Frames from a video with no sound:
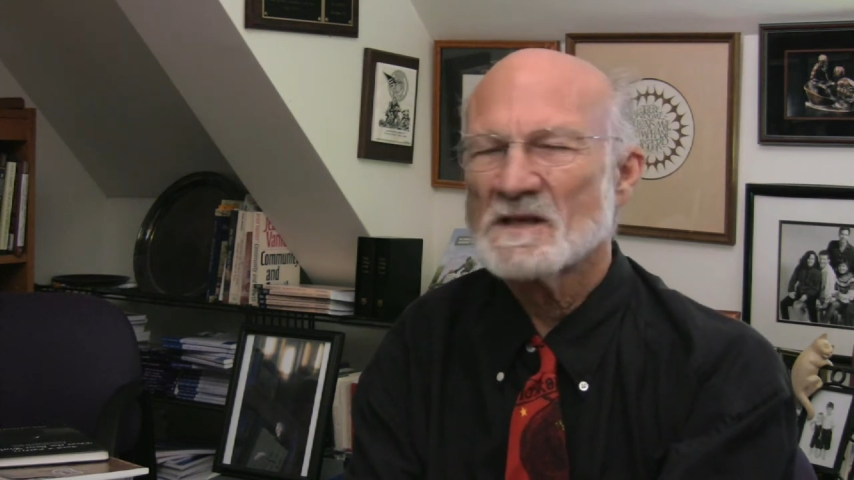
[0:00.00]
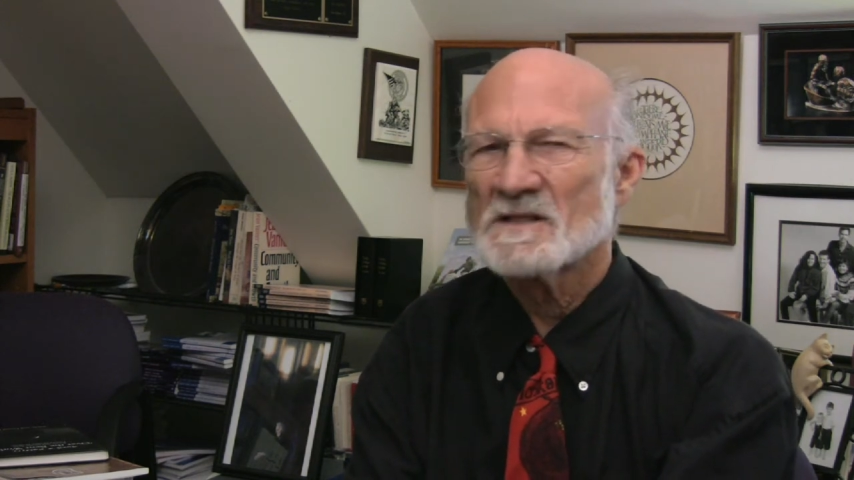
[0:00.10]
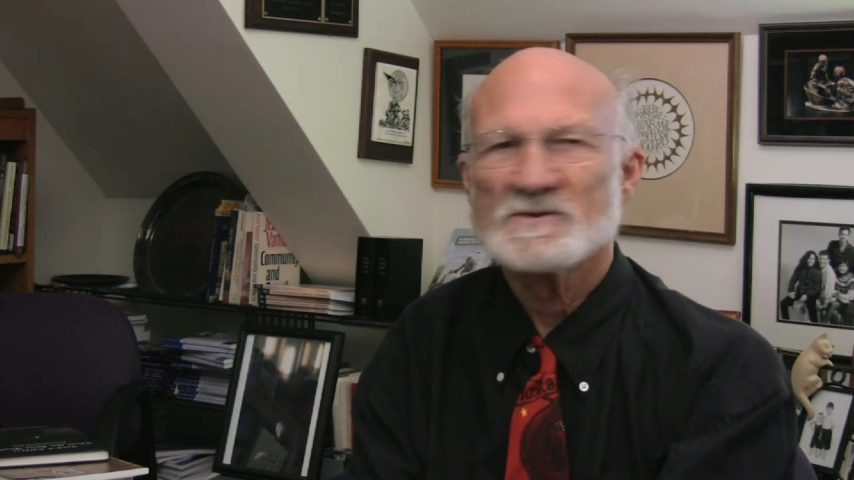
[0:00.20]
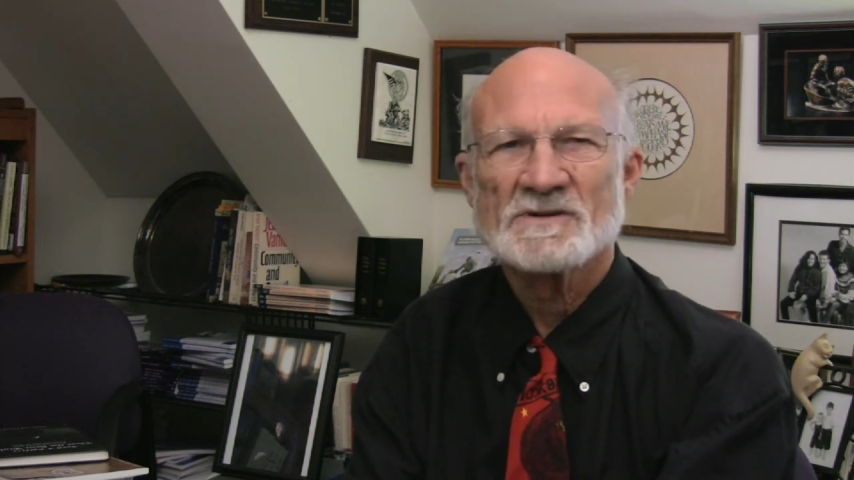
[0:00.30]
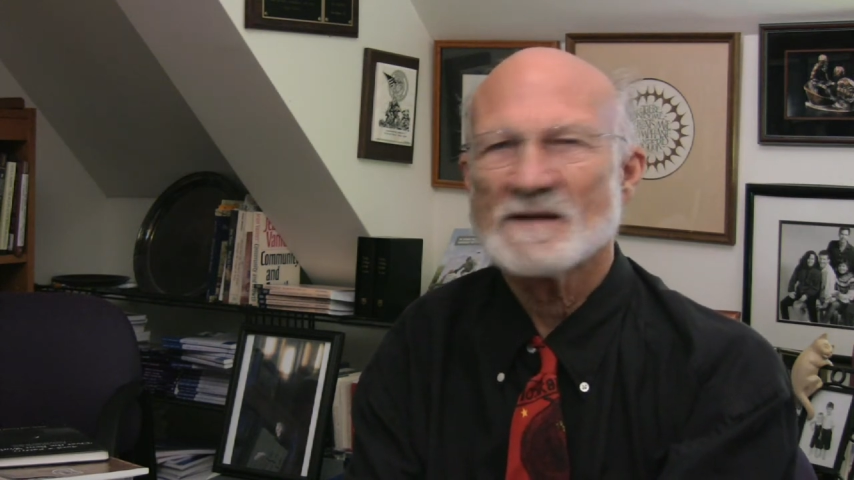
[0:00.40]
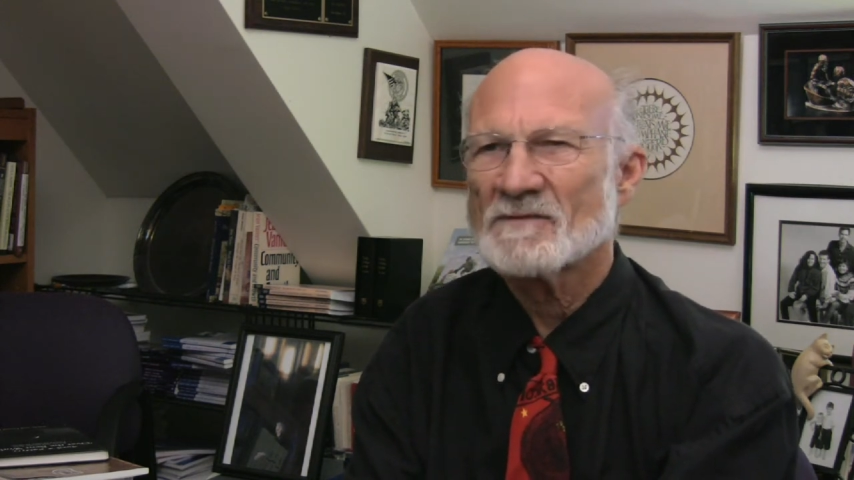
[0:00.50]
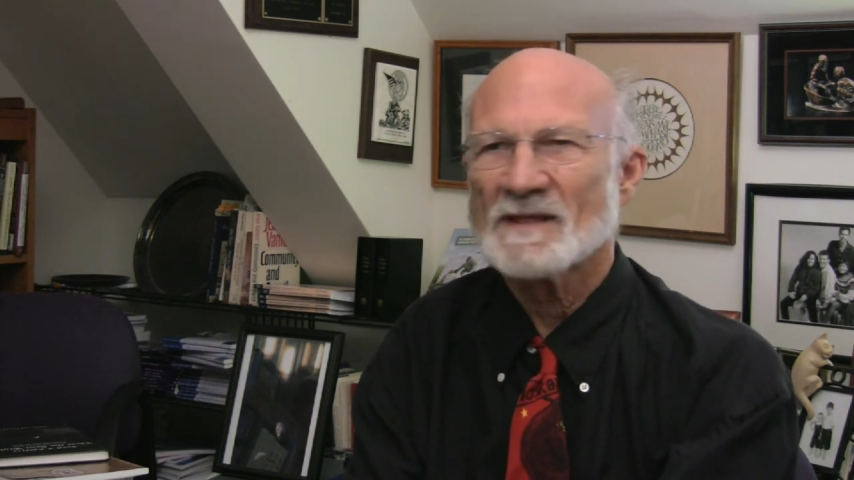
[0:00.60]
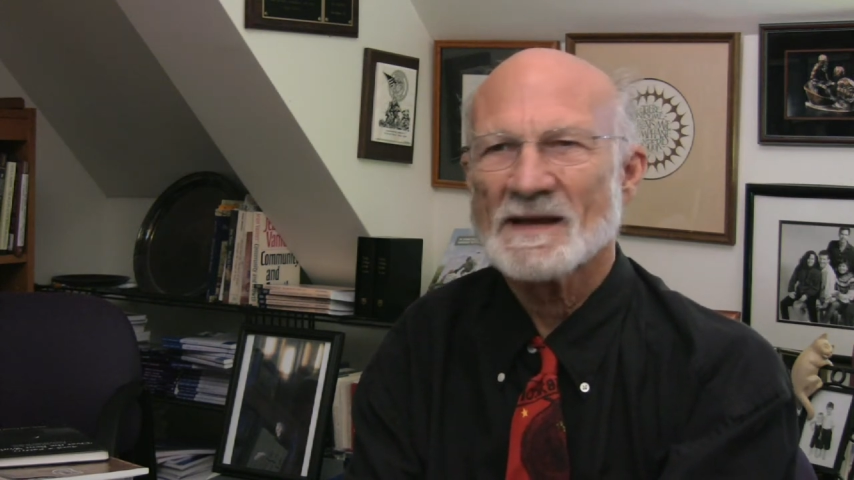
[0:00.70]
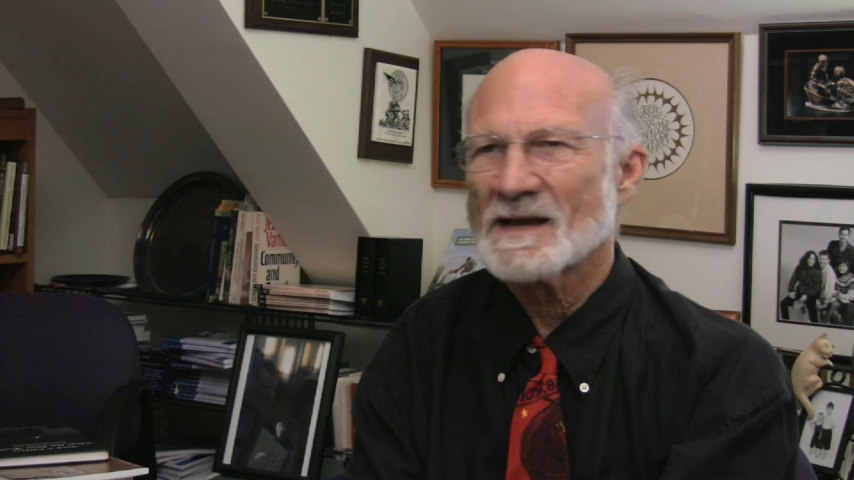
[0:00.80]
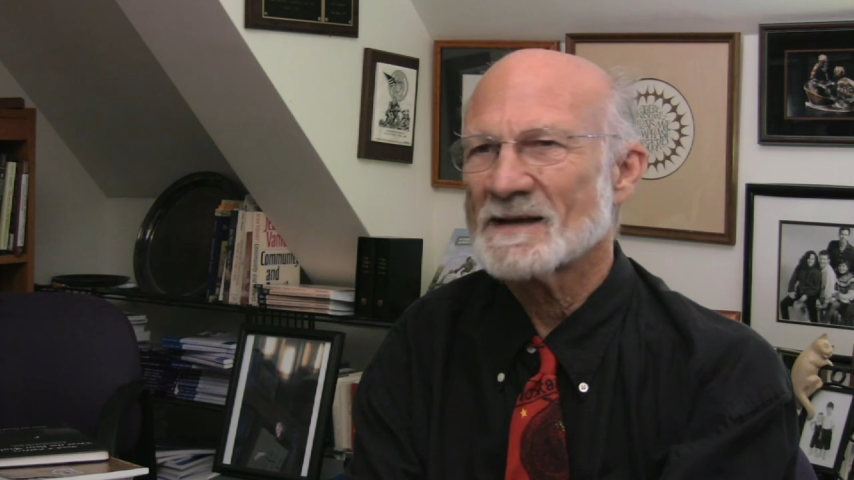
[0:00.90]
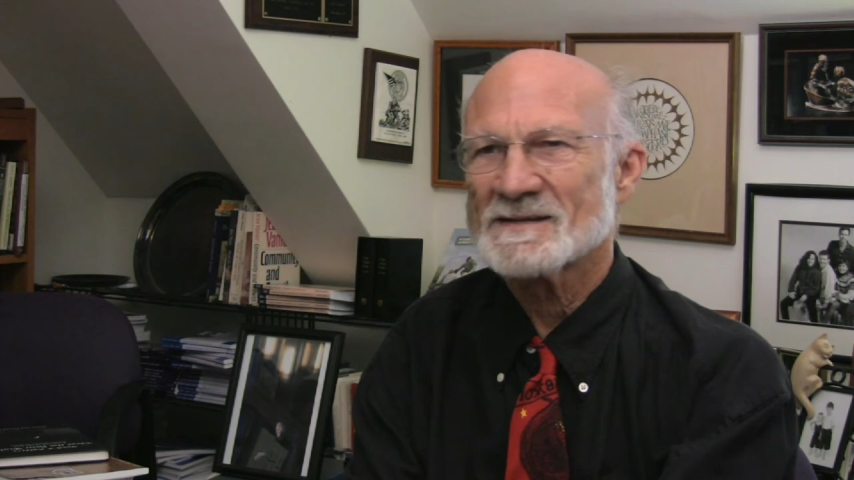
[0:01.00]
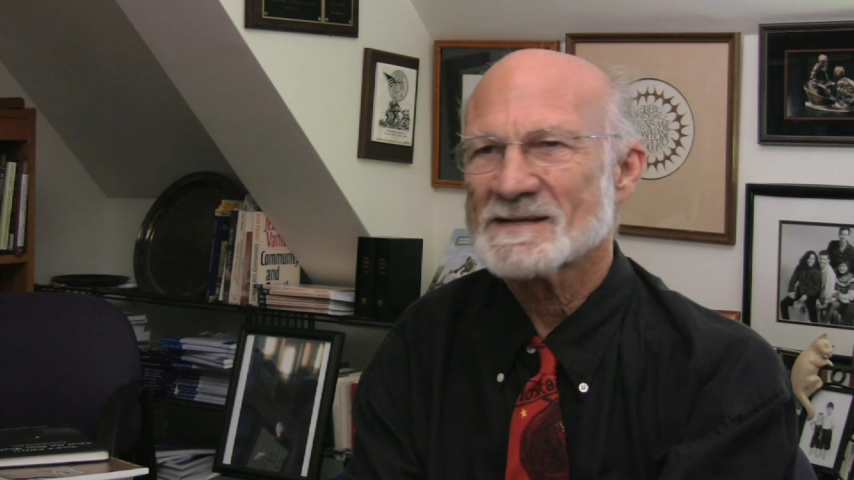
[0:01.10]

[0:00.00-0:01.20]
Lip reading: There's never that kind of